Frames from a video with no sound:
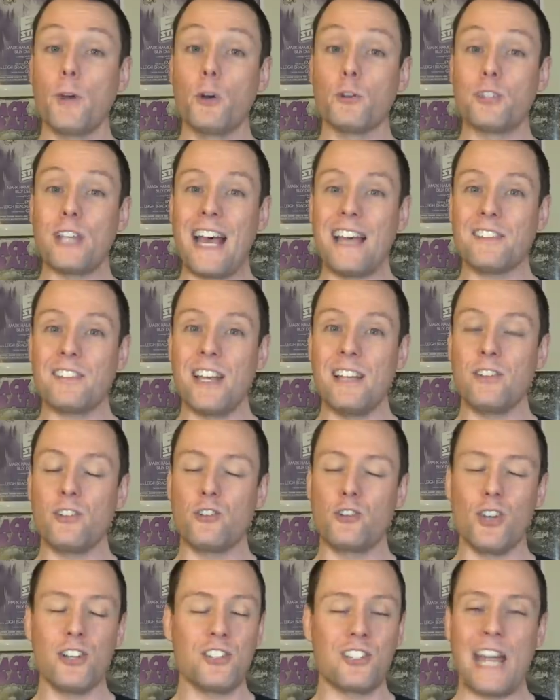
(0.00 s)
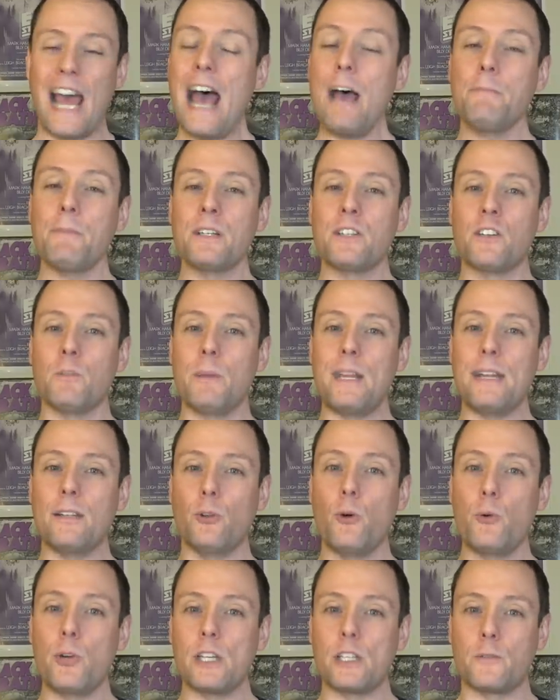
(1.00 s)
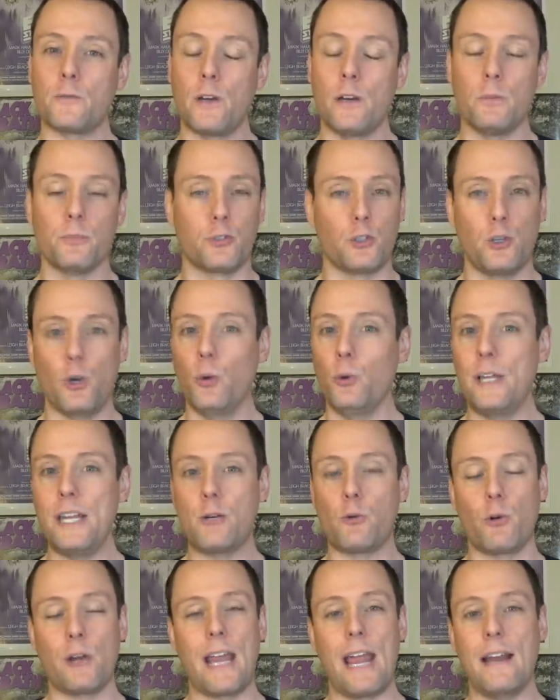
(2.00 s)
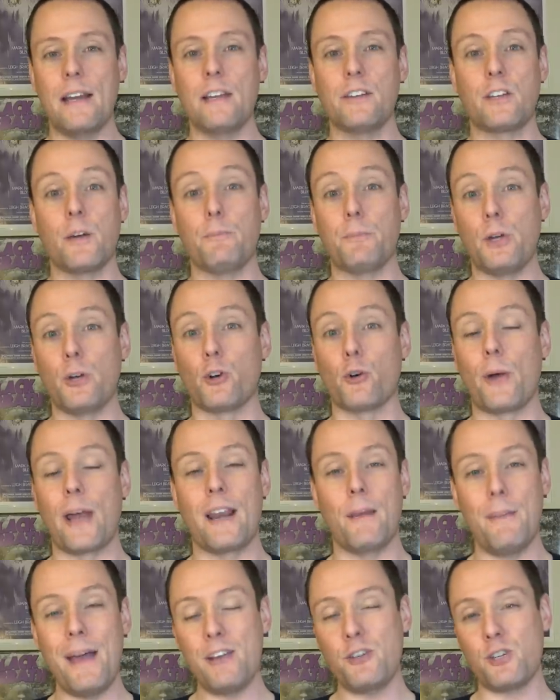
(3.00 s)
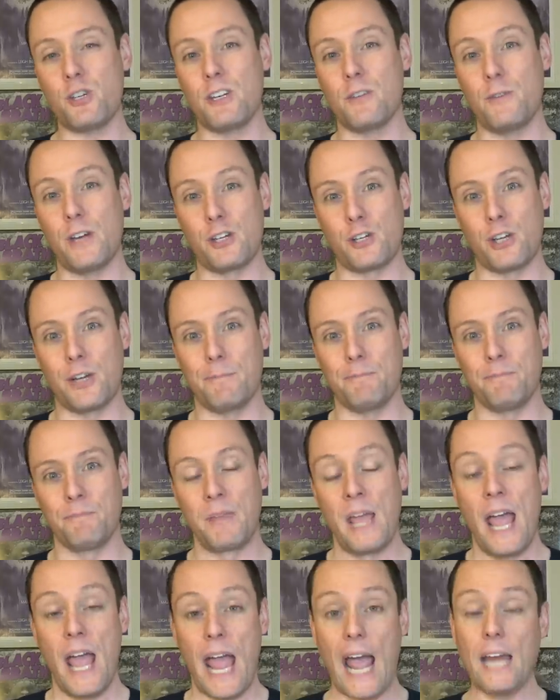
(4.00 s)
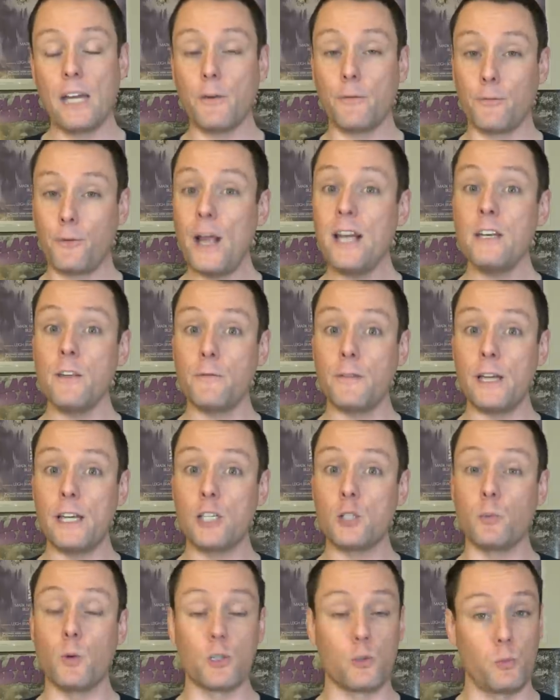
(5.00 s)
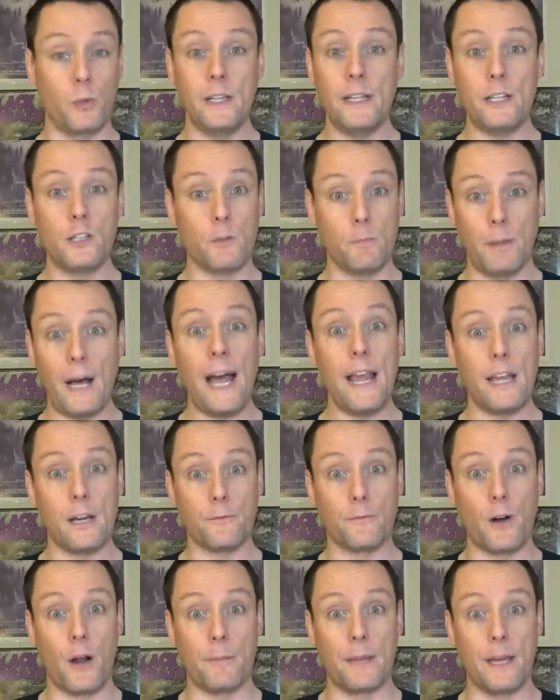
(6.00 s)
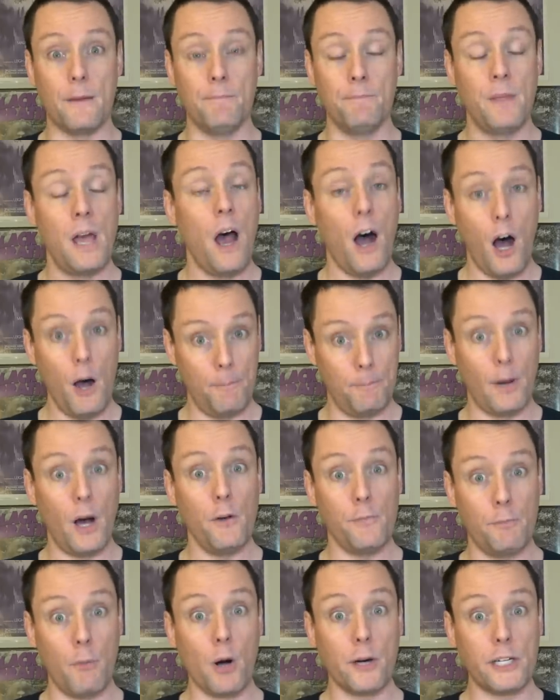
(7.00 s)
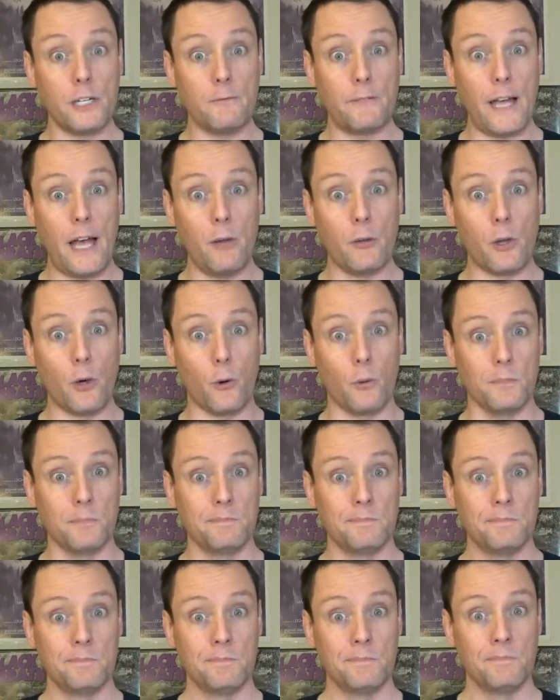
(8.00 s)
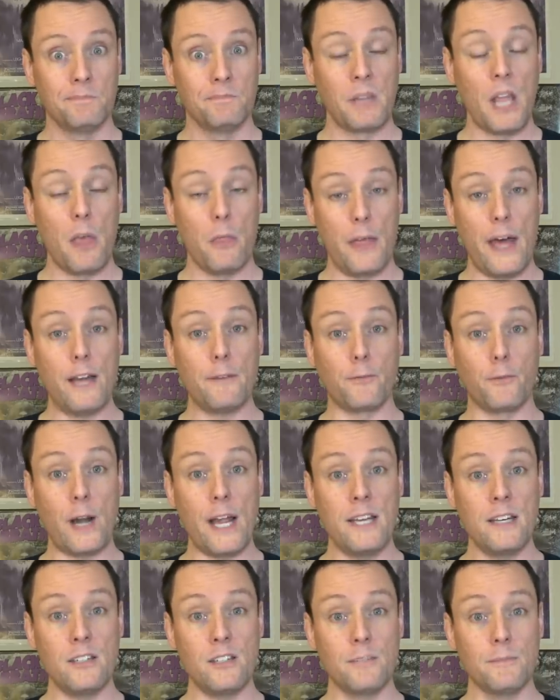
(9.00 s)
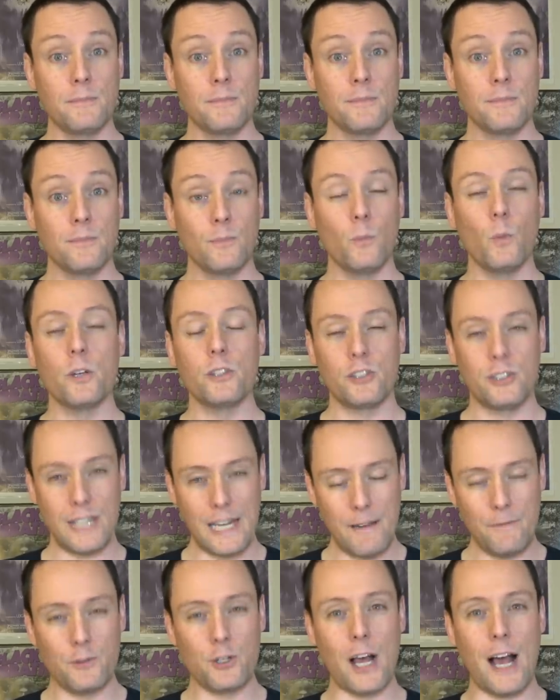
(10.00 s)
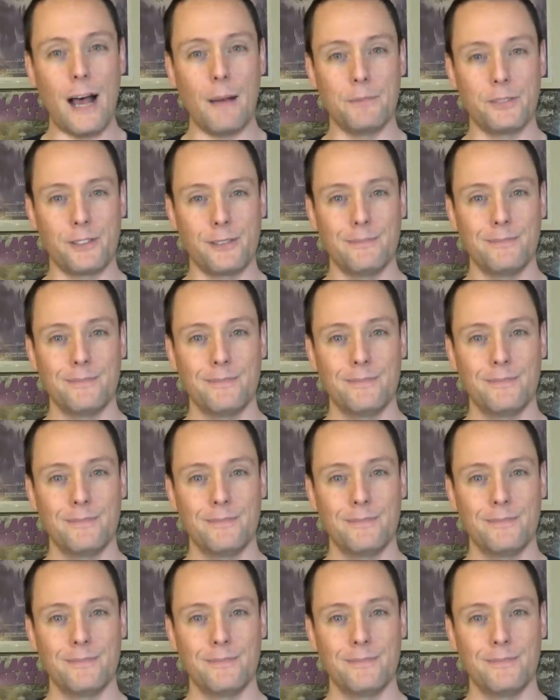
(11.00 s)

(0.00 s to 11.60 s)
those assets just happened to be Lucasfilm's newly created computer animation division, and a friend of his was willing to buy it from him above market value. That friend was Steve Jobs.